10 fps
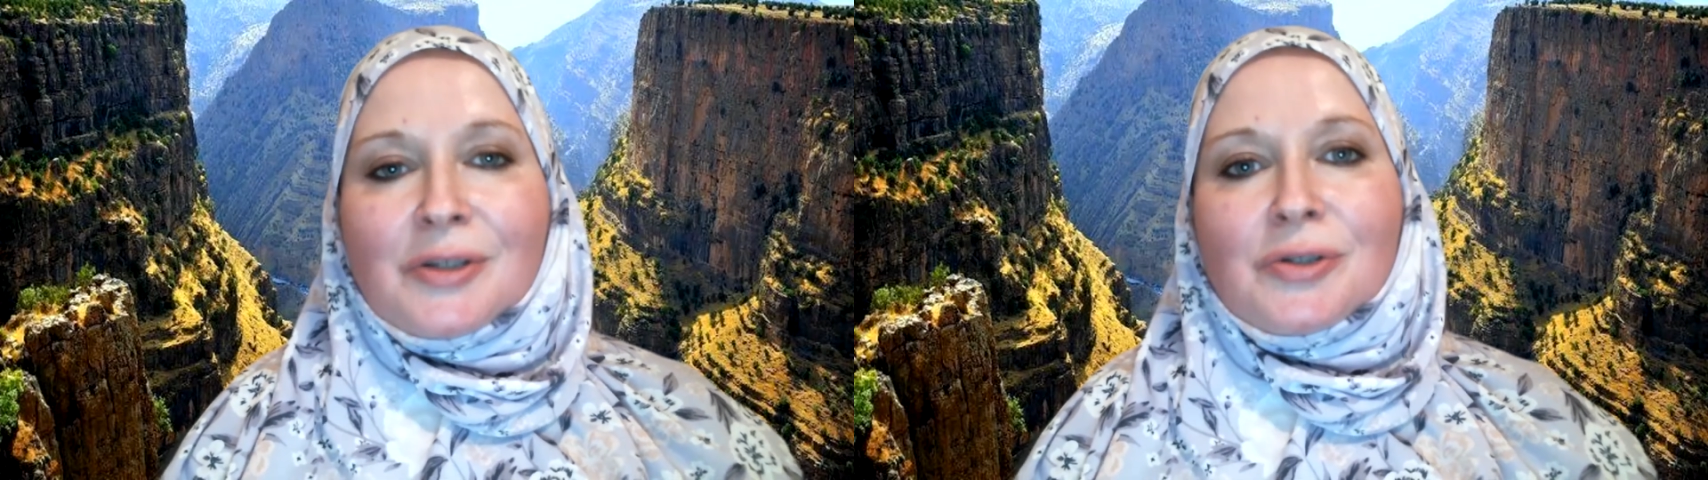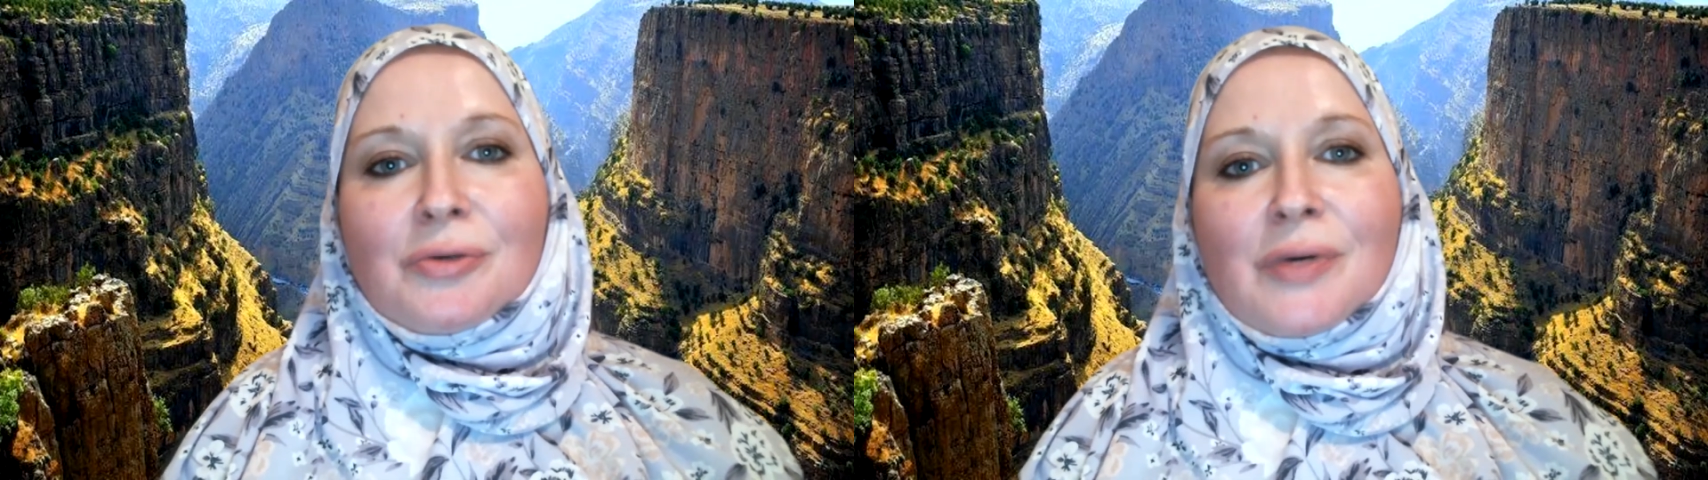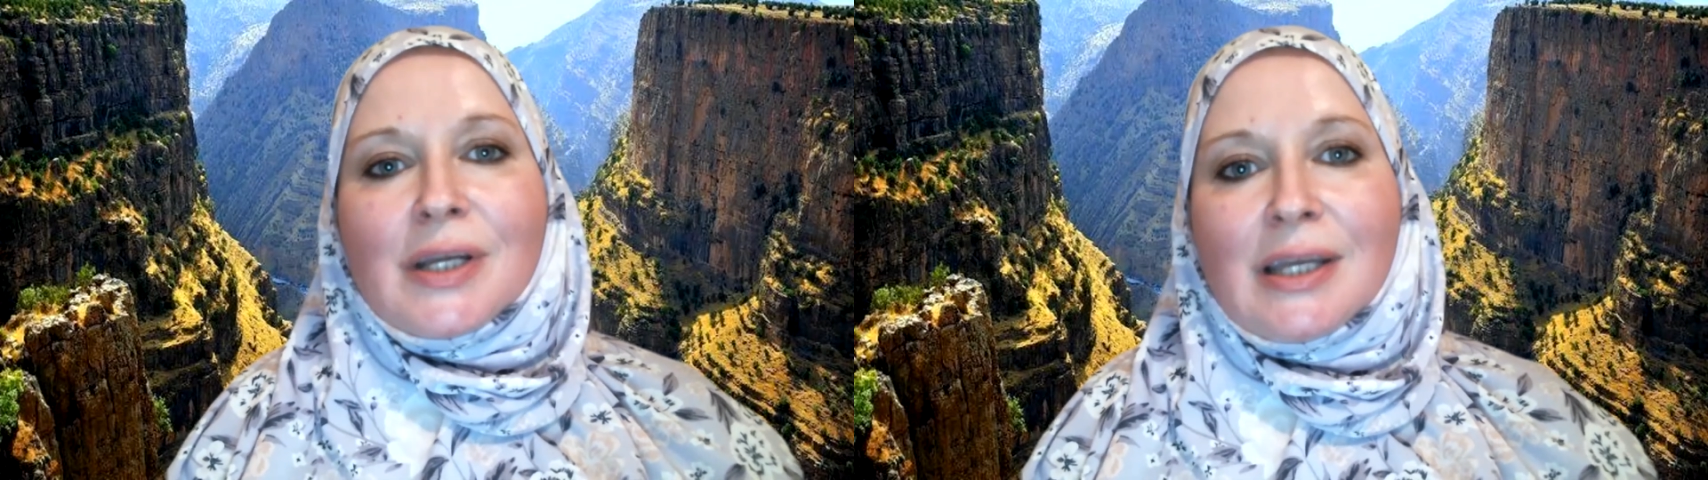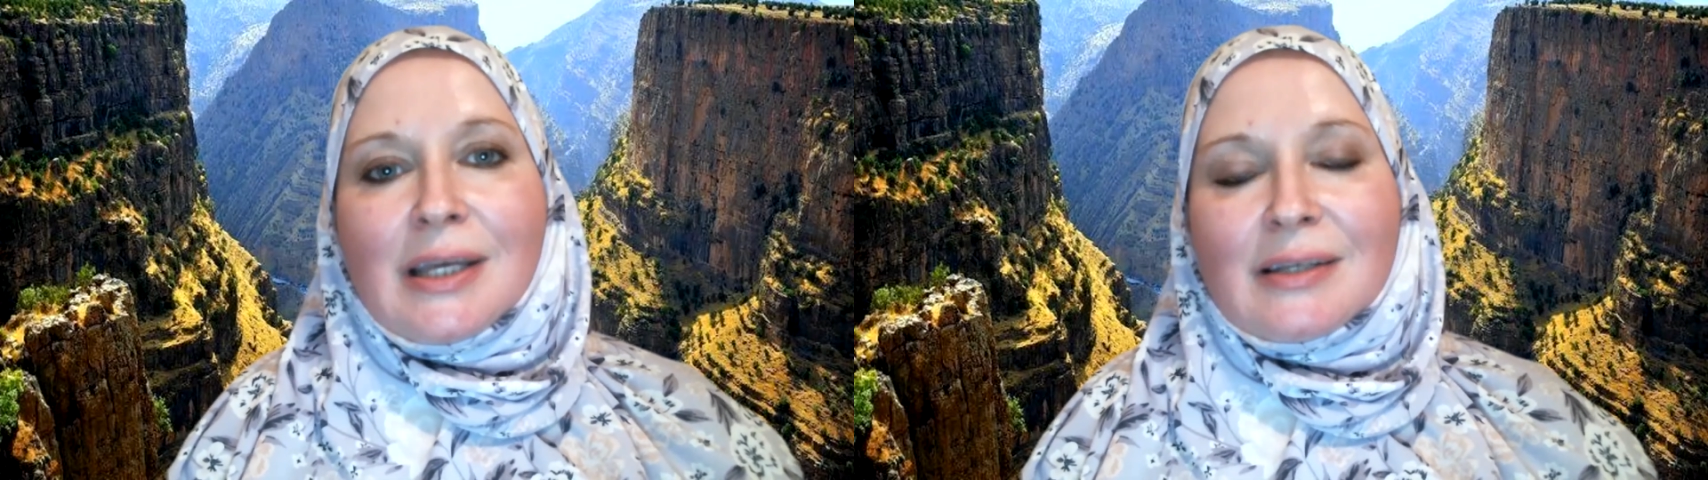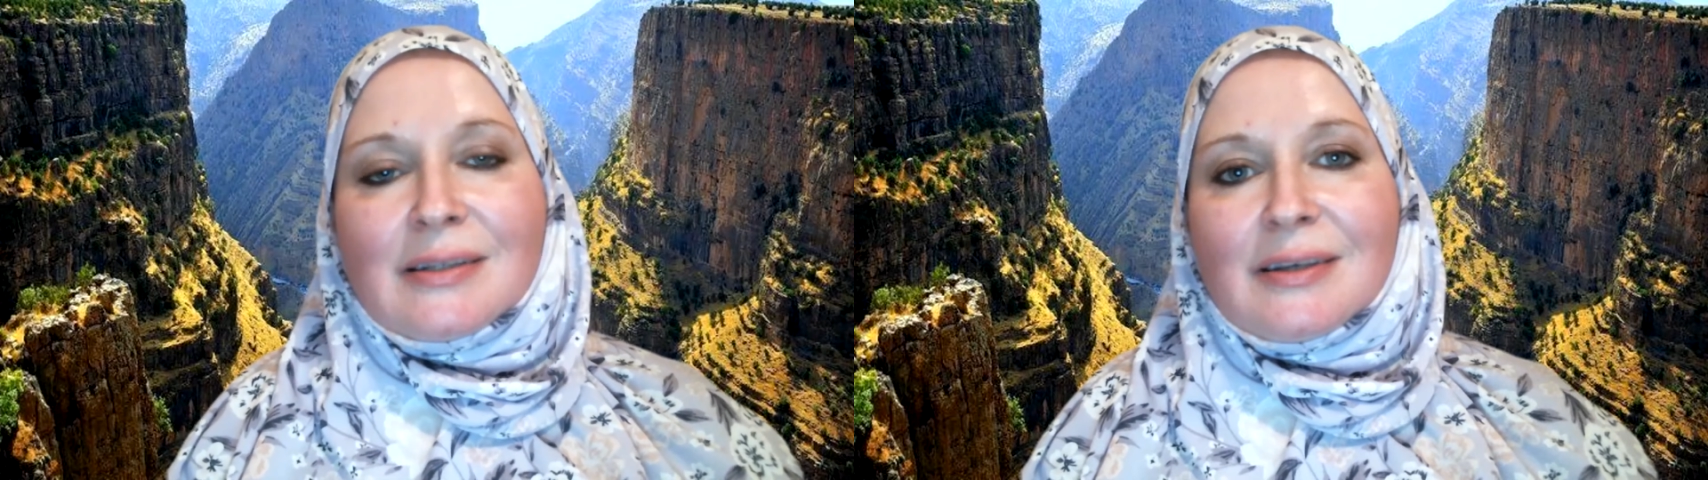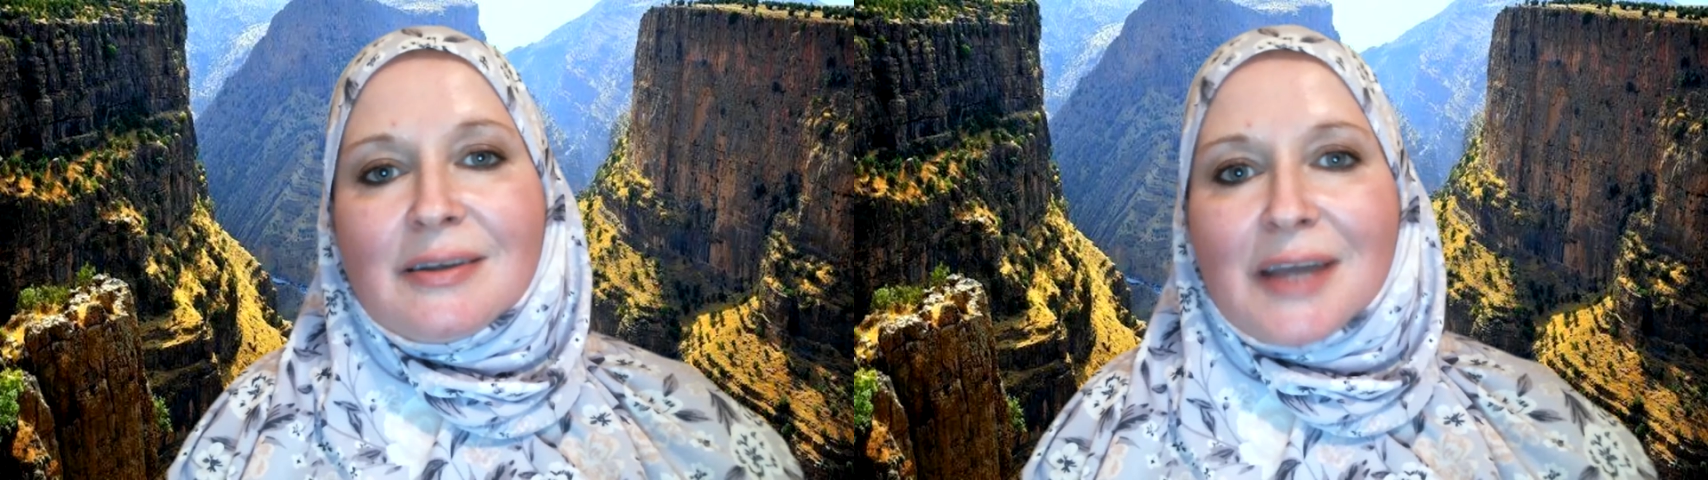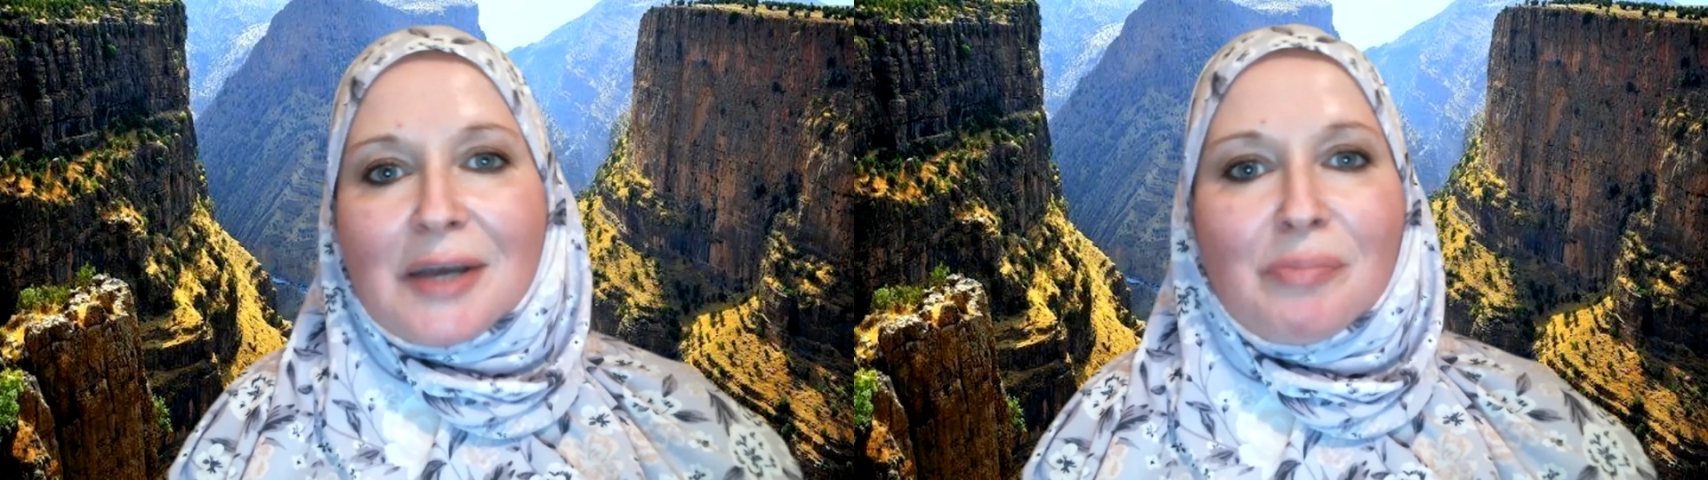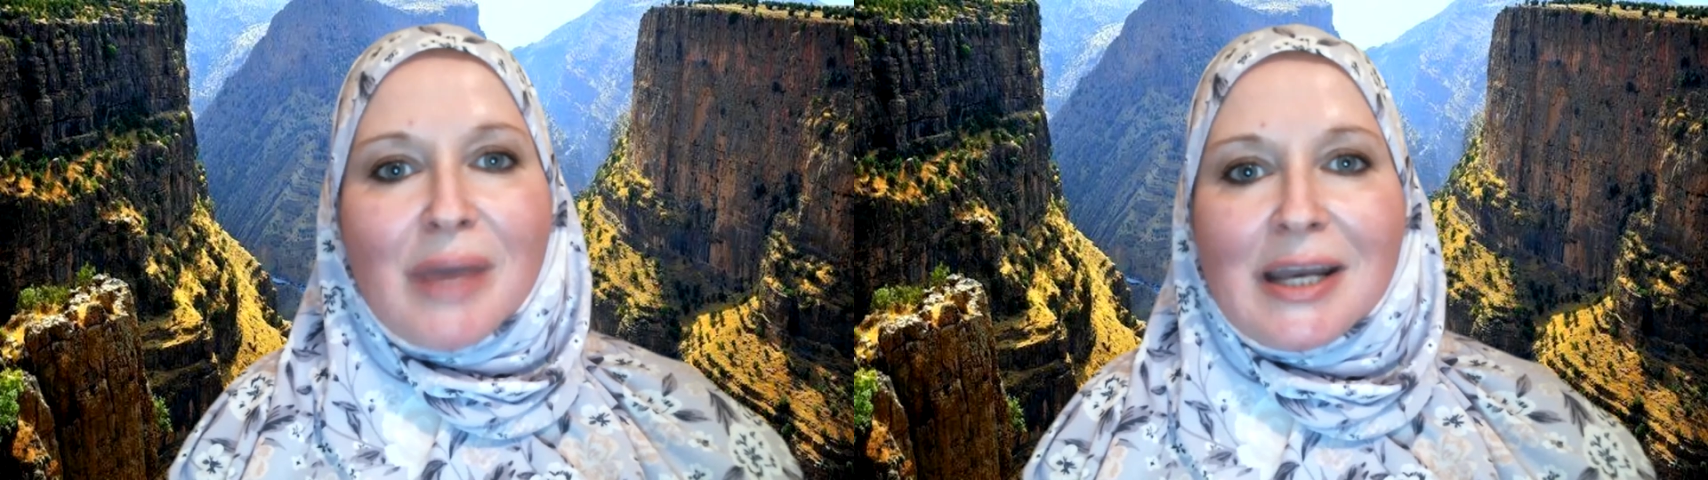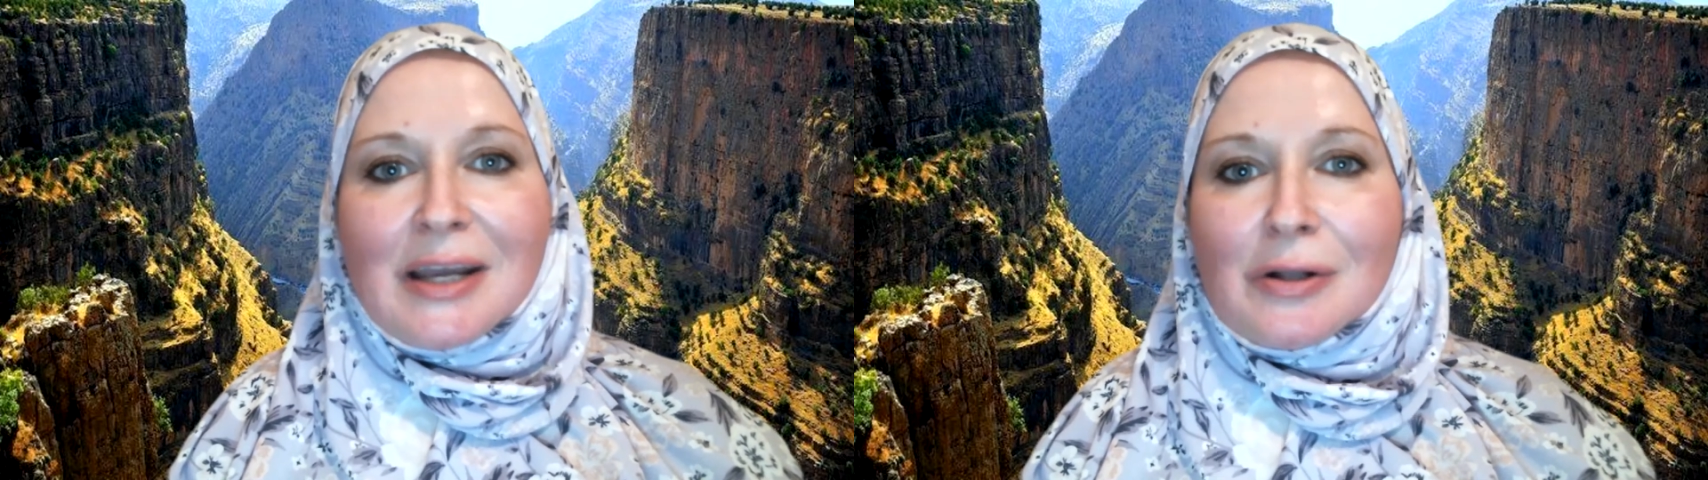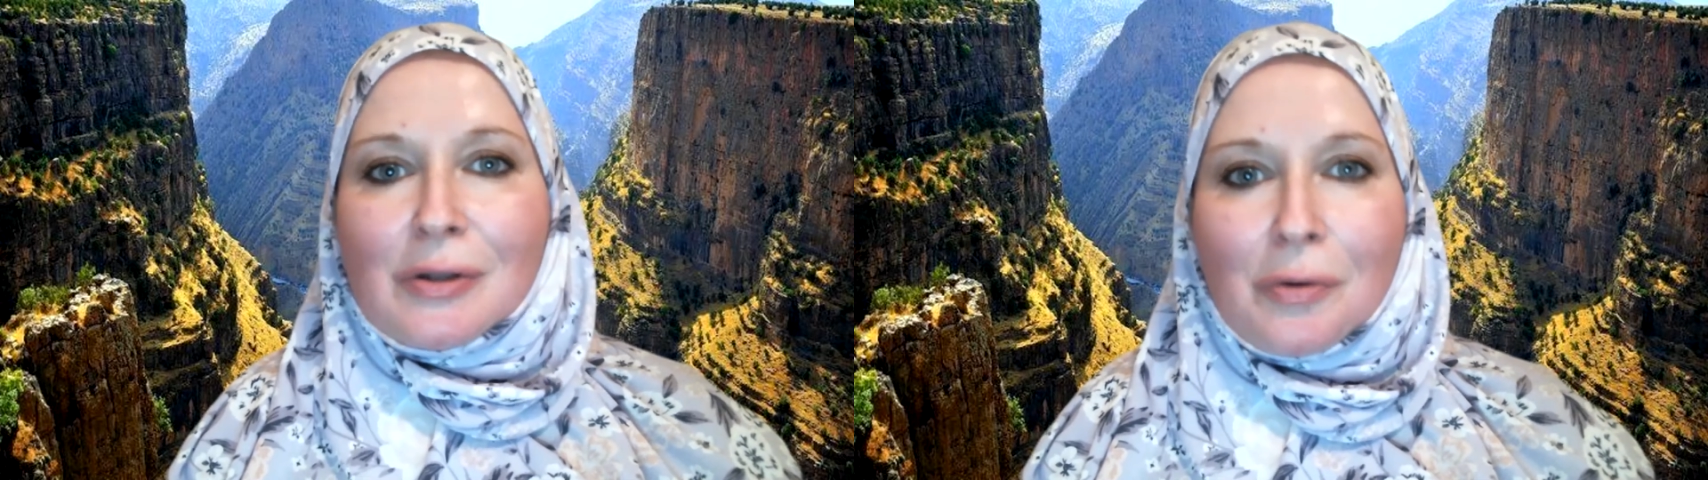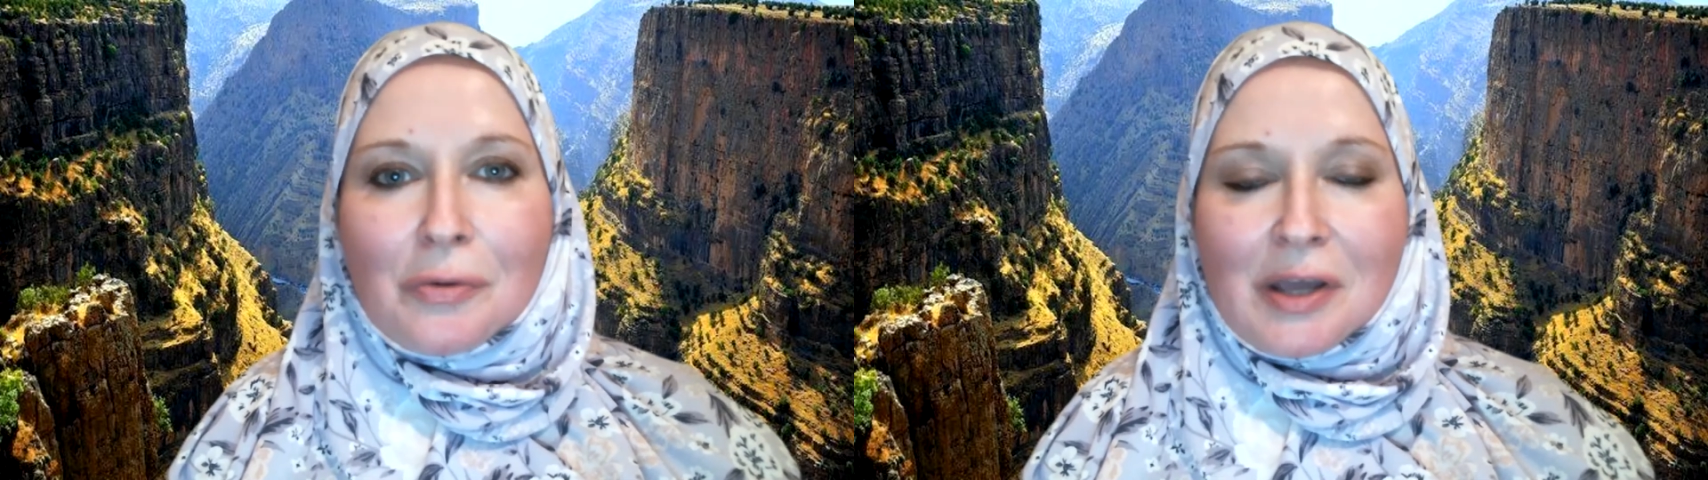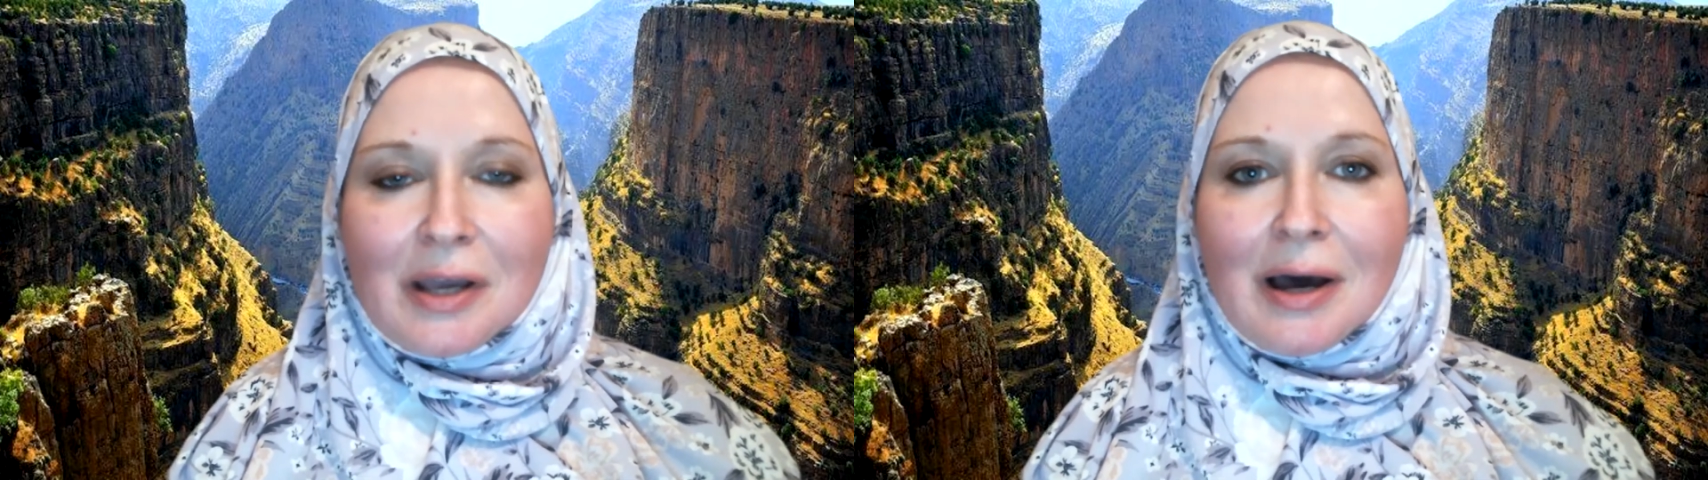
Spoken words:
Do we need that many clothing